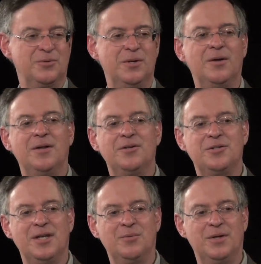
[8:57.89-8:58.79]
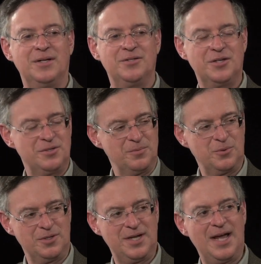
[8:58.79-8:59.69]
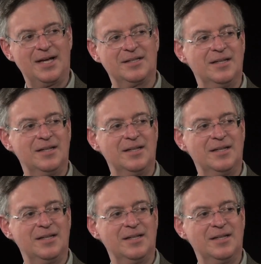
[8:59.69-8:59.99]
We don't understand what systems were attacked.